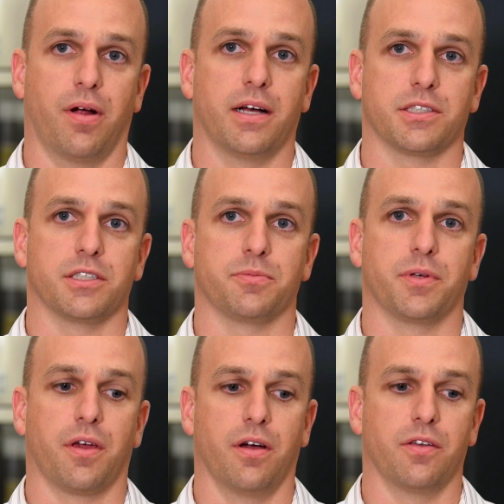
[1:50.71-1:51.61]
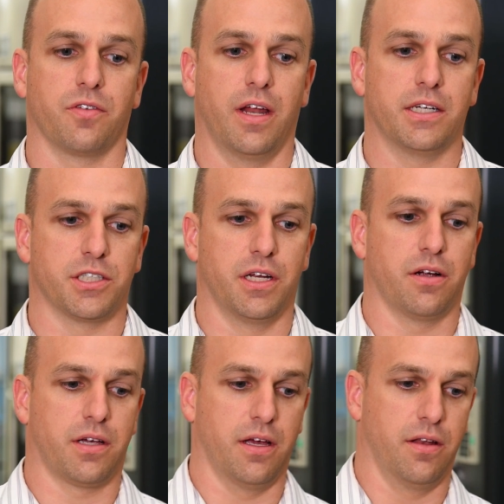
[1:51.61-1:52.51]
process because an
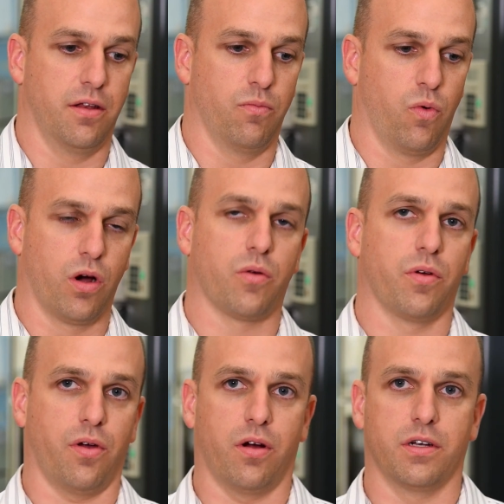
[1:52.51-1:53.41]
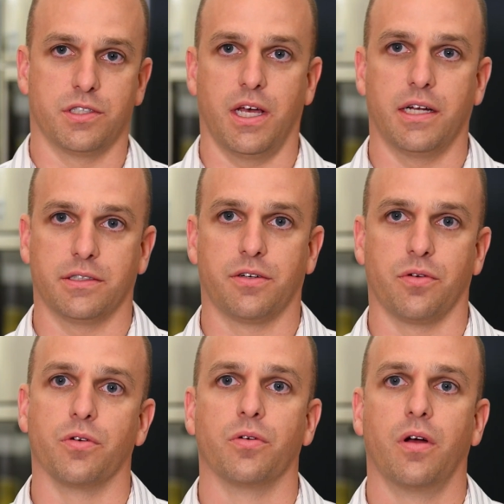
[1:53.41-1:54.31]
engineer can work with our design
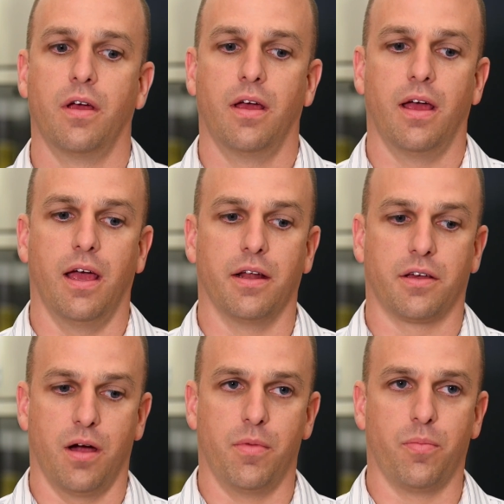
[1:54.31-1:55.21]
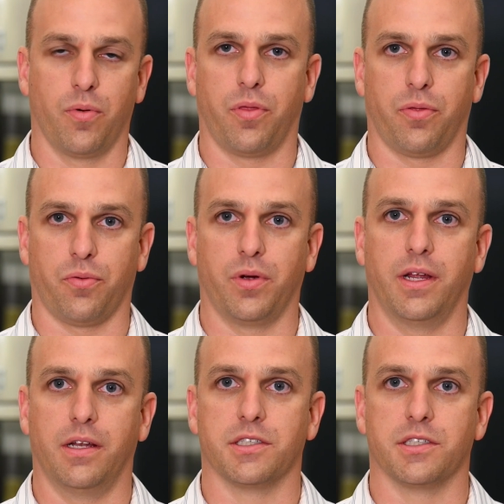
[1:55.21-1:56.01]
crew and come up with three D